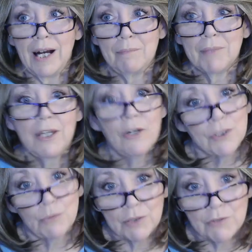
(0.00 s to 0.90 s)
um, he
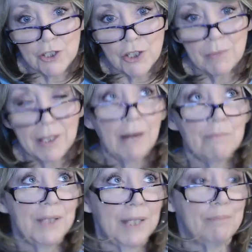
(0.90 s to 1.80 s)
also worked for a German
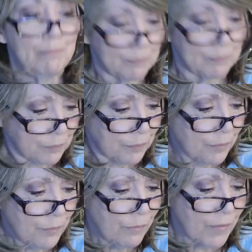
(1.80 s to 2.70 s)
company.
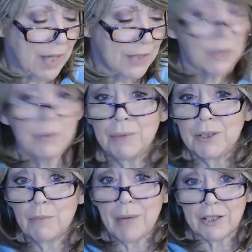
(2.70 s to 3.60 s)
And so he
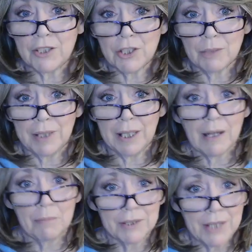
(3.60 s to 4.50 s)
would go back to Germany
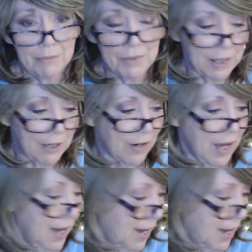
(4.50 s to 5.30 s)
a couple of times a year.